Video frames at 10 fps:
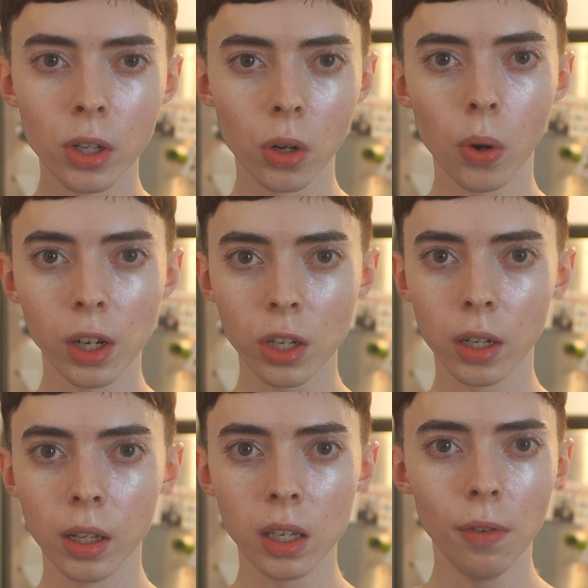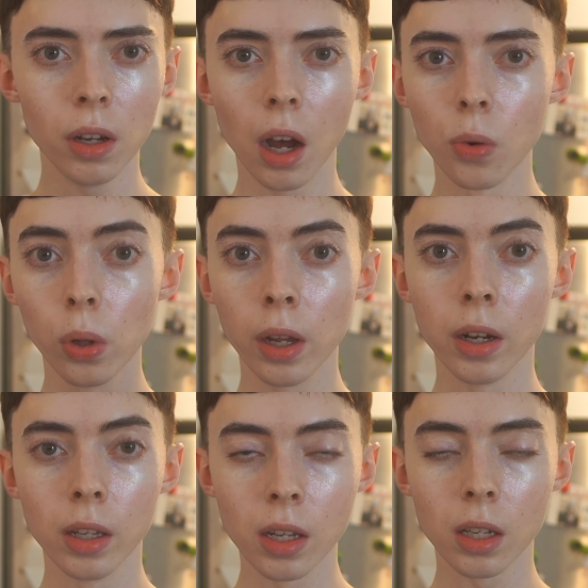your questions, even unrelated
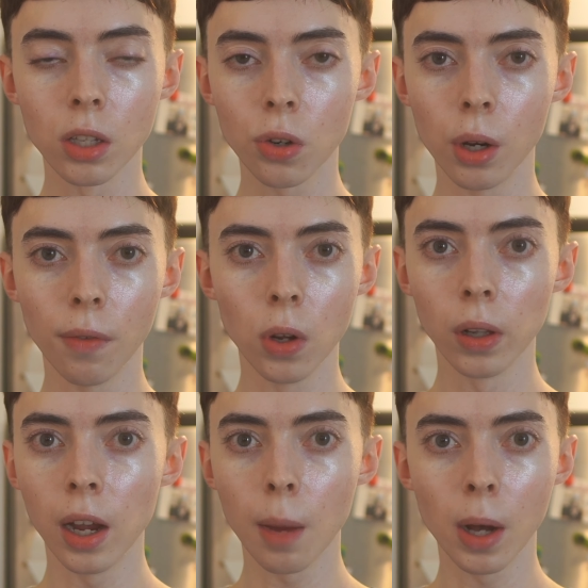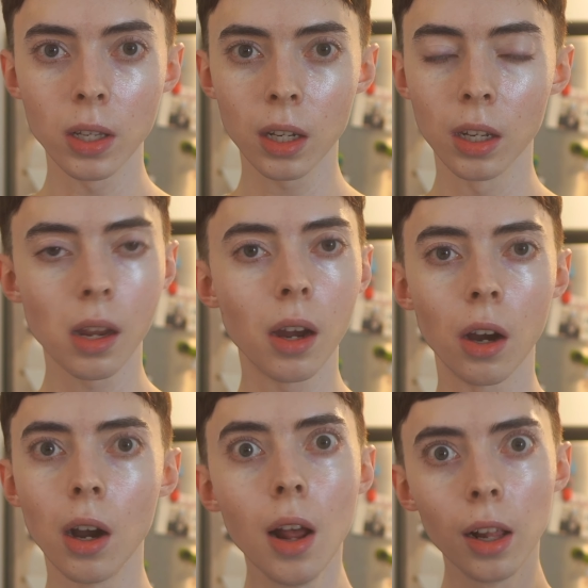to the sunscreen if you like, about
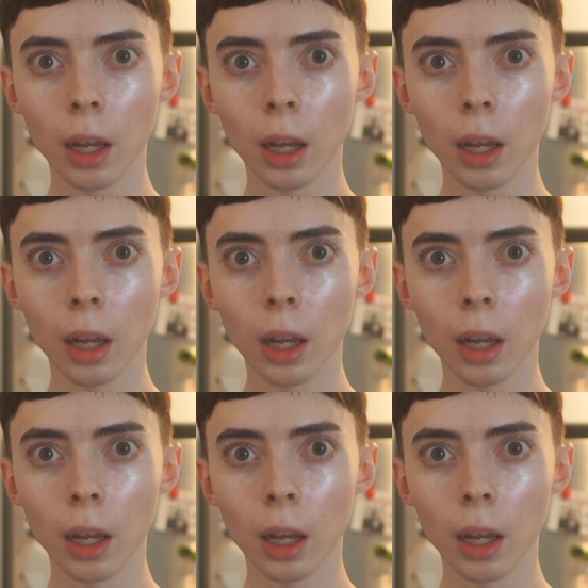skincare.